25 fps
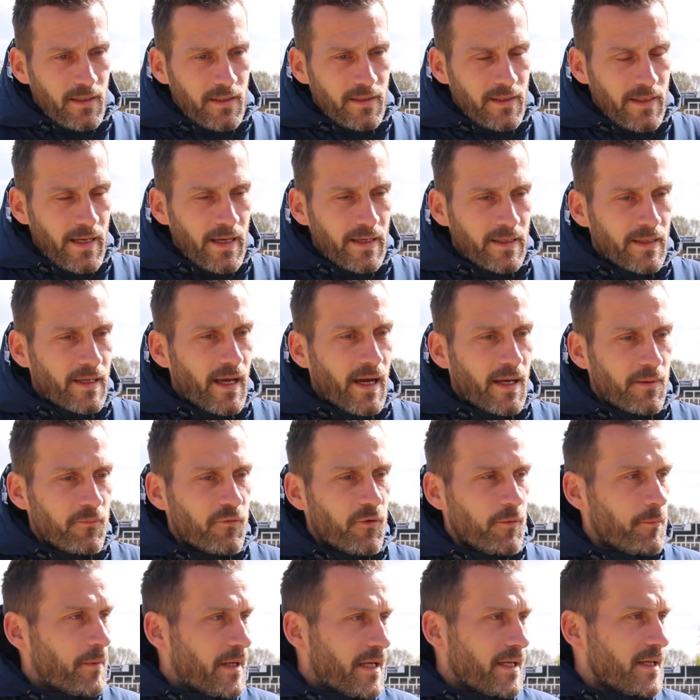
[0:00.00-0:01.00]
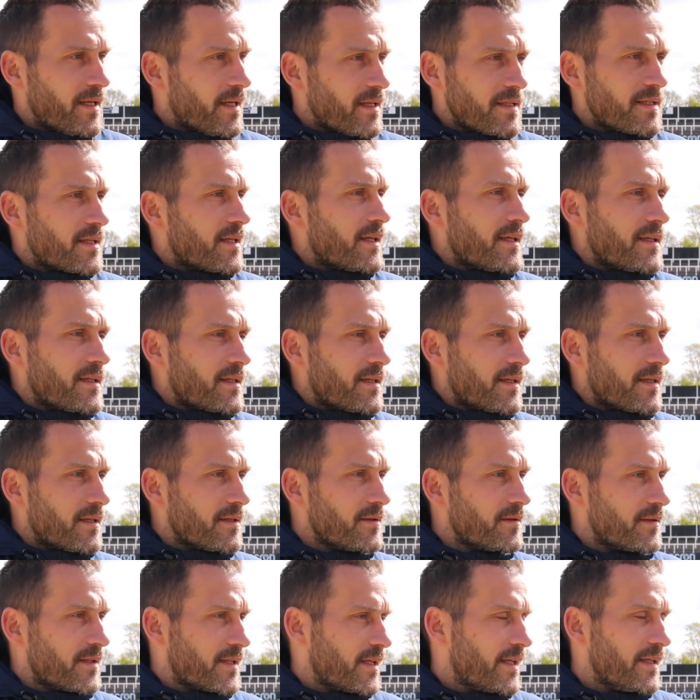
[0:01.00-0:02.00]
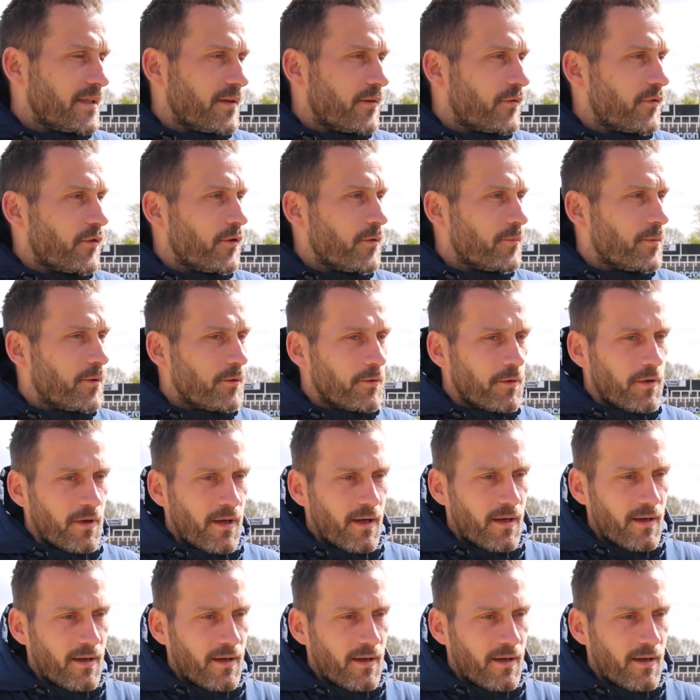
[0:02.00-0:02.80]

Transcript: the end game for me is senior football.